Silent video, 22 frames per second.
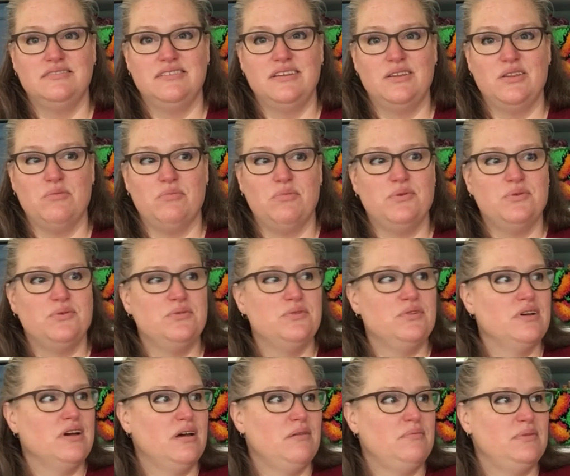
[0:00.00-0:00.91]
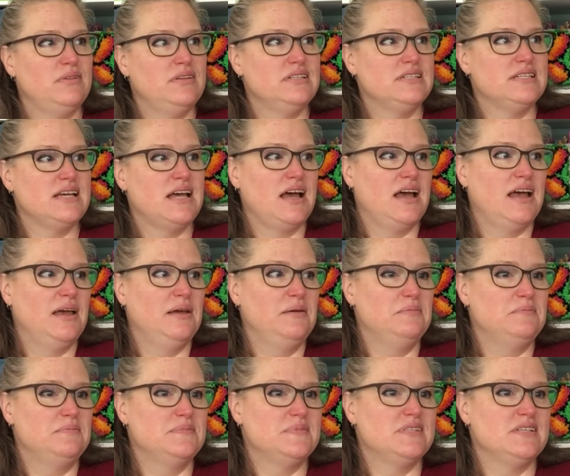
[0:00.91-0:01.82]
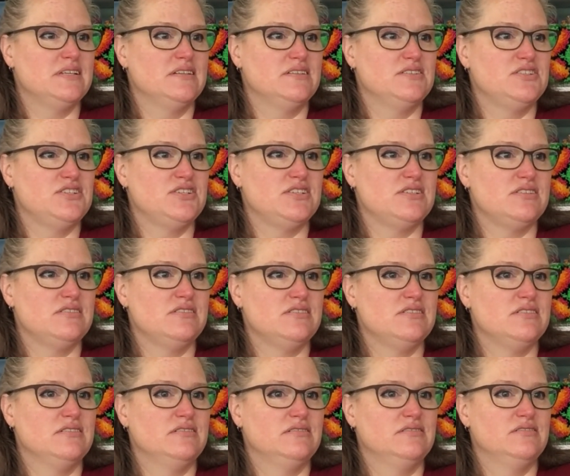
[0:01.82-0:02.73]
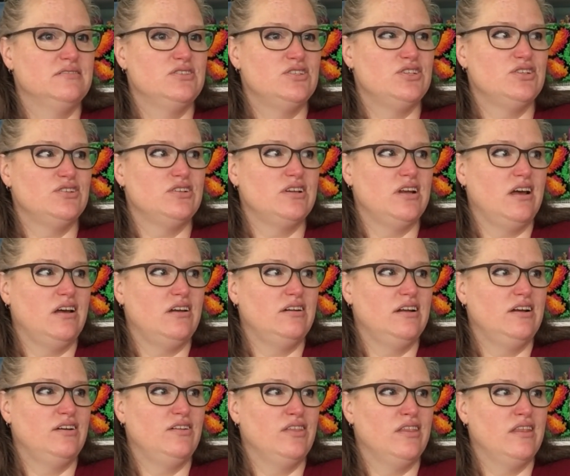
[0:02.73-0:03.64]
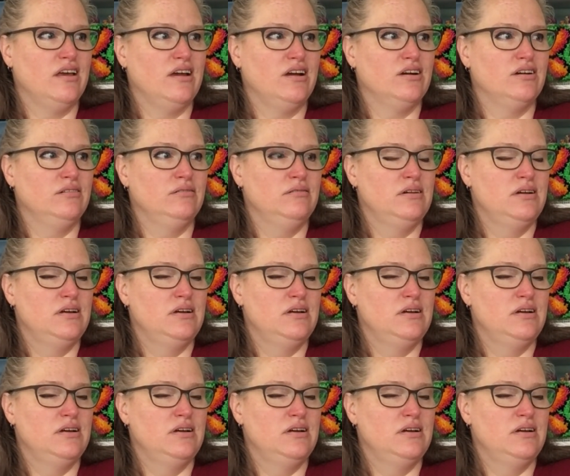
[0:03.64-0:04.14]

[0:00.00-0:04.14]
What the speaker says: in the pool a couple of times and just chilled out there.